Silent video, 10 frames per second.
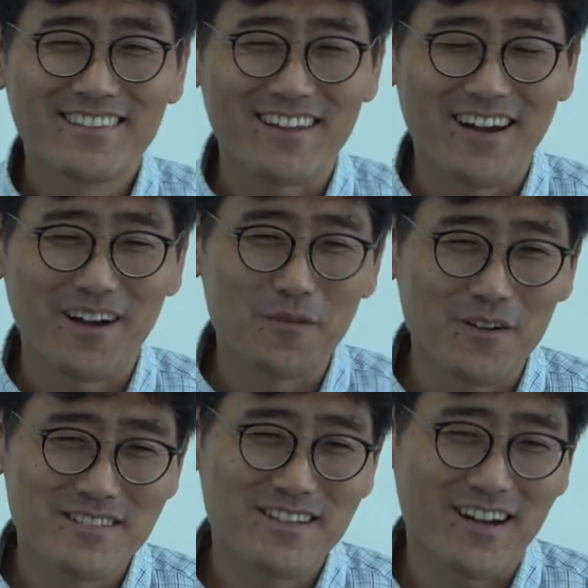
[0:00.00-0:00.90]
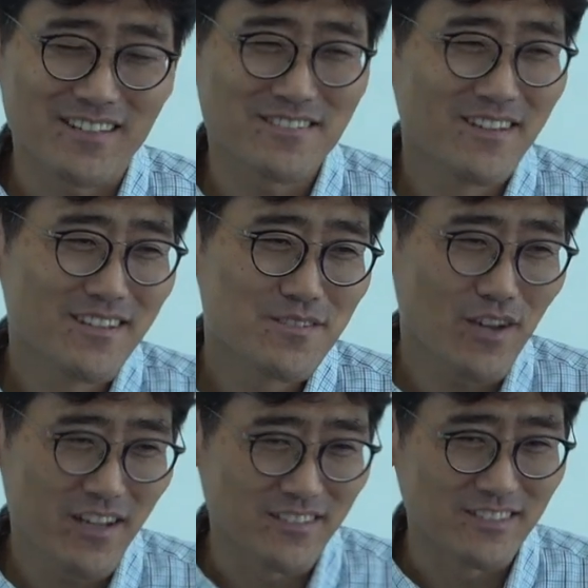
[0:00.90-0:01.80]
that I was God's
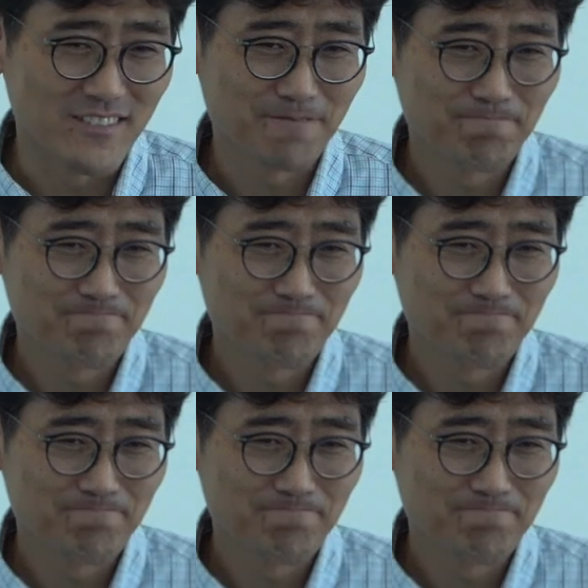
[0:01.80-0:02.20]
child.